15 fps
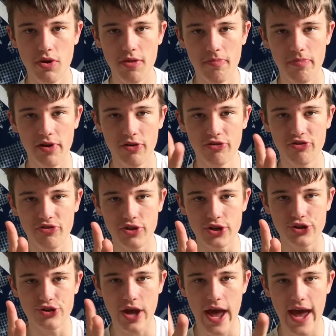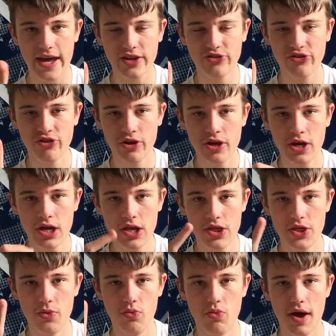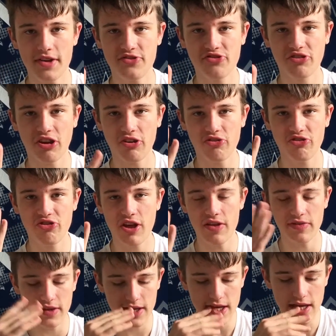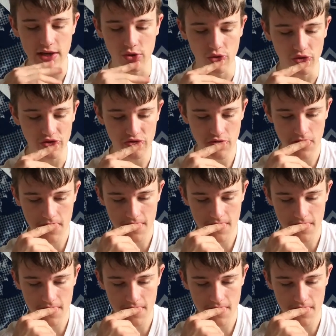were the Bills and the Jags, the Redskins and the Eagles.